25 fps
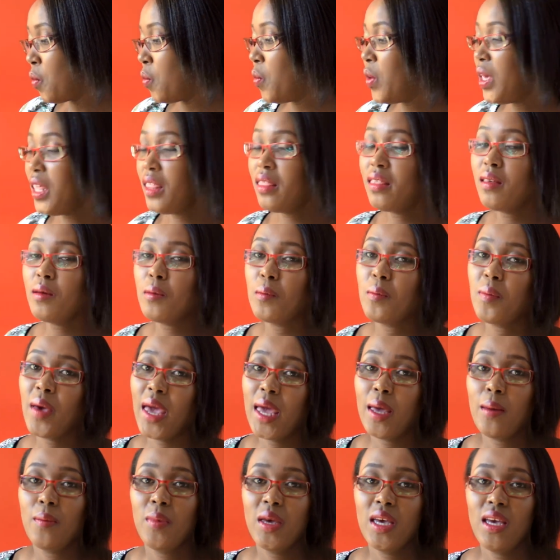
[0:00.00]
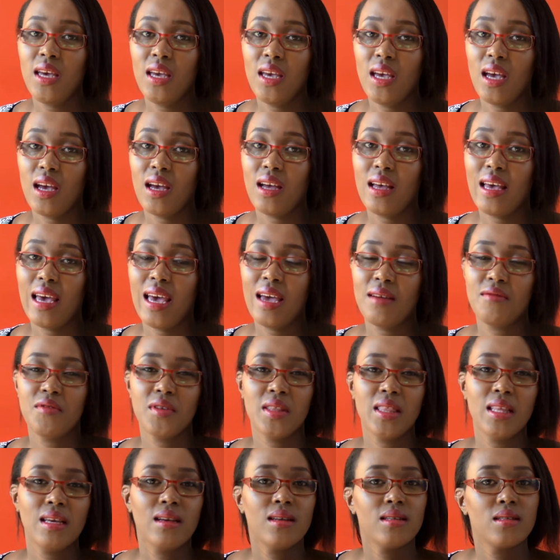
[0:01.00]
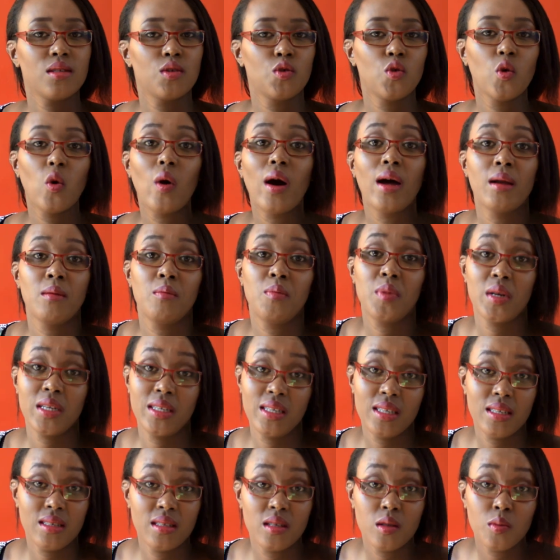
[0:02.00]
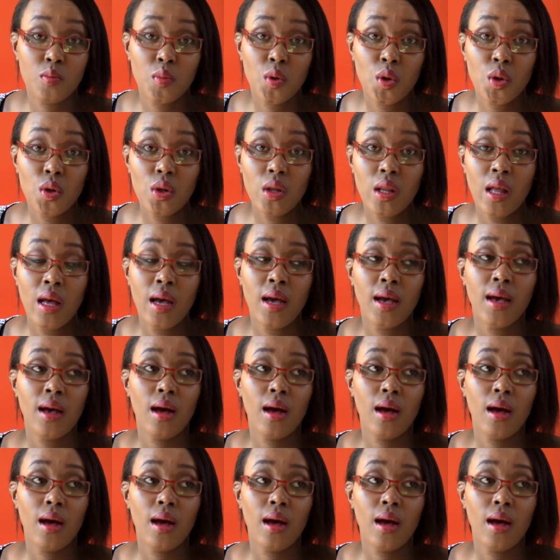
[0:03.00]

with a baby, everything is so unpredictable.